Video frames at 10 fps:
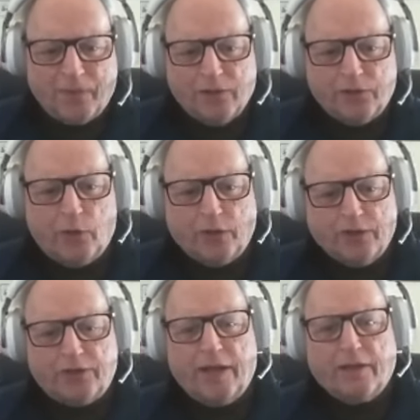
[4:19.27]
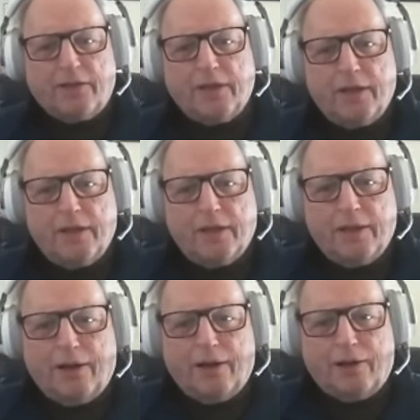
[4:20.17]
So, in a sense,
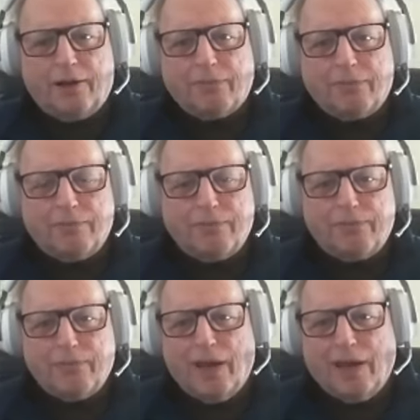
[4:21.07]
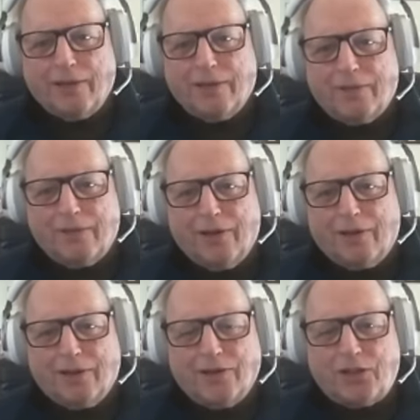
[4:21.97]
the